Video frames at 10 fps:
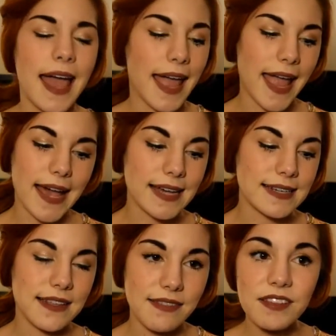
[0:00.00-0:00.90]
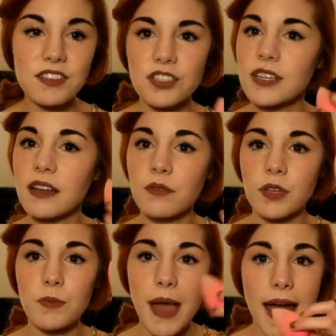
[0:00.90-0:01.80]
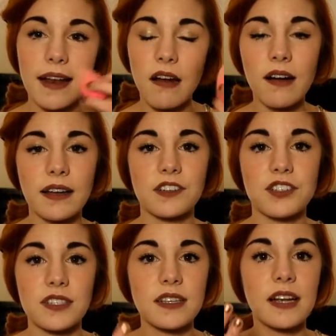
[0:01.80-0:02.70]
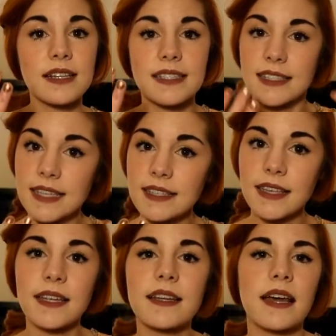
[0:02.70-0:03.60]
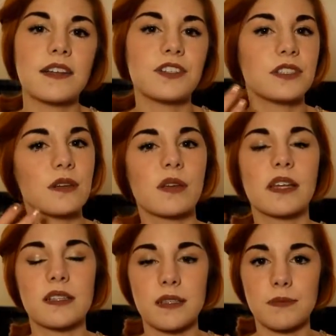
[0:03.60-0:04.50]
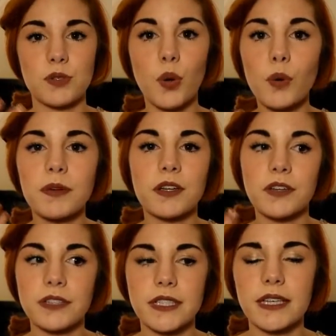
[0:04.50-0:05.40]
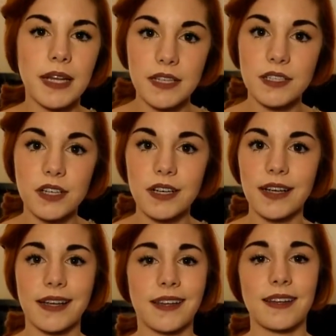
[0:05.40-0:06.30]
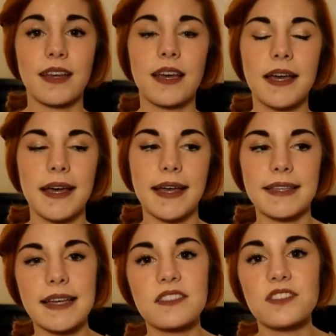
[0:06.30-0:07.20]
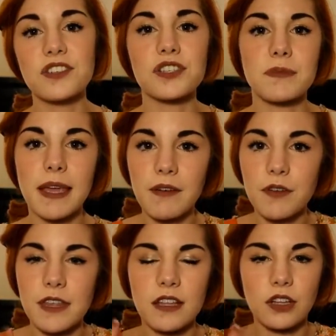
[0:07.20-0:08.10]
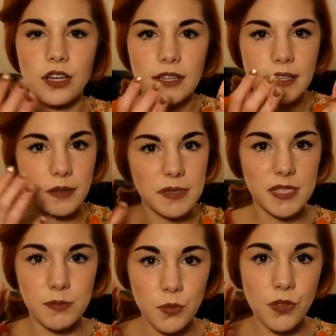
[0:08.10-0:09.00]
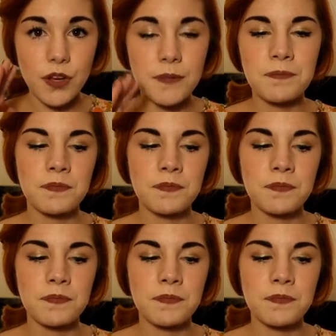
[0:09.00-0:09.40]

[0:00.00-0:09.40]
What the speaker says: And this just kind of, when you pat it on, it just sits in and just gets absorbed into your skin nicer, and it tends to just make everything look a little bit smoother.